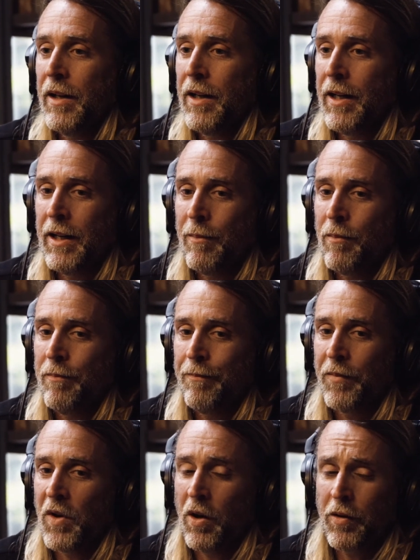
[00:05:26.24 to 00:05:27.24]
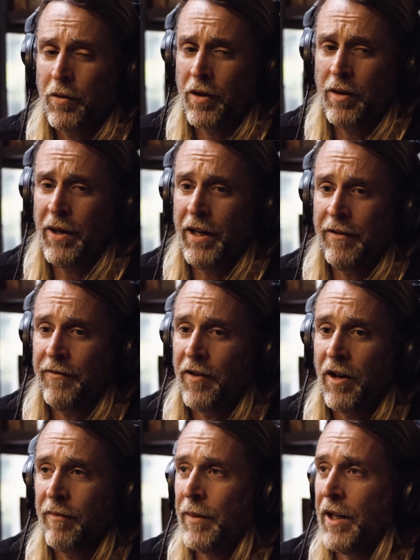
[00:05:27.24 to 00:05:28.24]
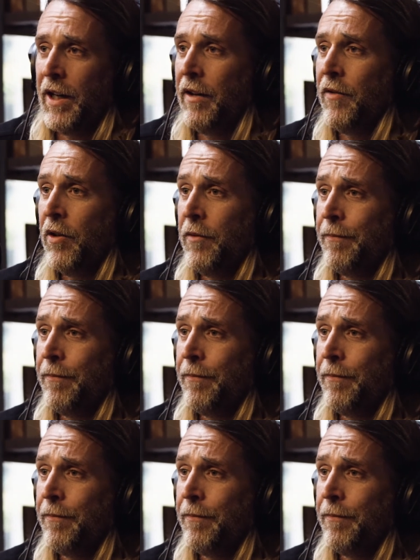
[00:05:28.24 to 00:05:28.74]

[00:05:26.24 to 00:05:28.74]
I thought it'd be a 5-minute interview.